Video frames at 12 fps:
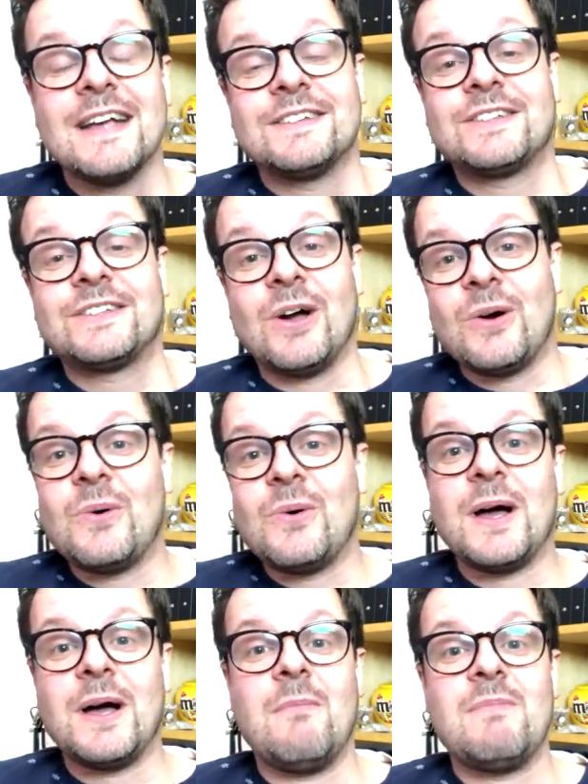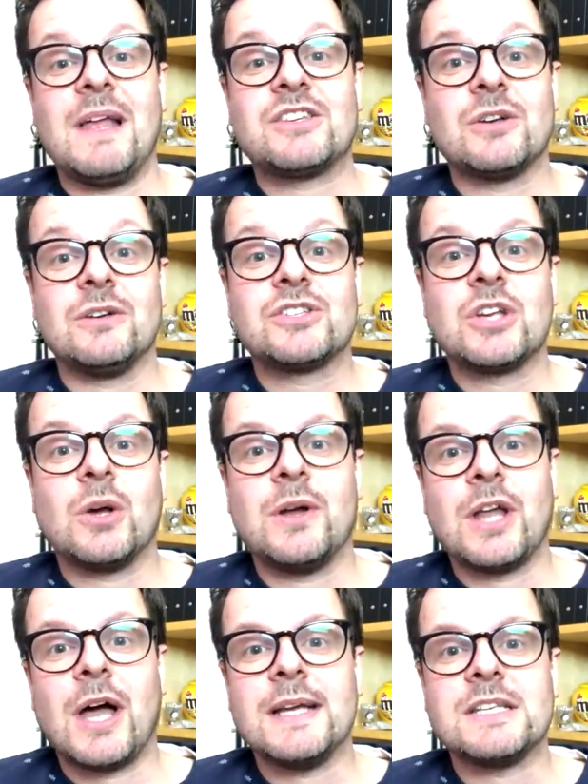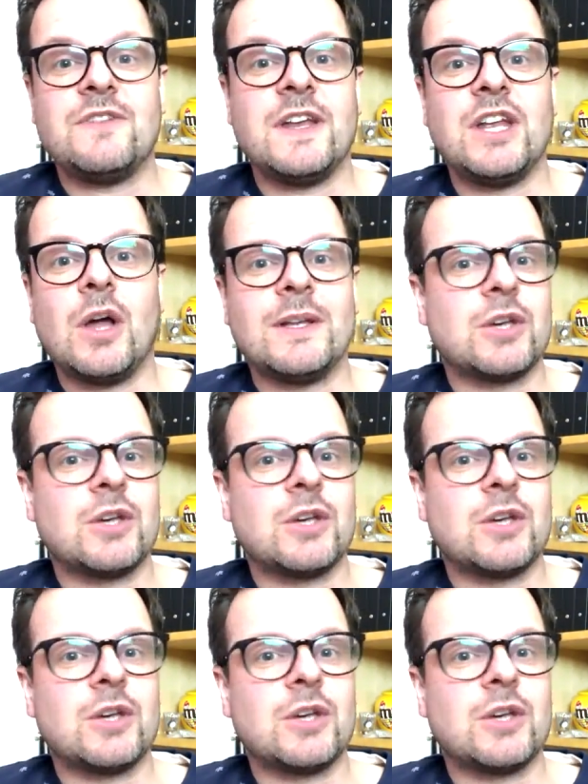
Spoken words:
So that's also a nice video.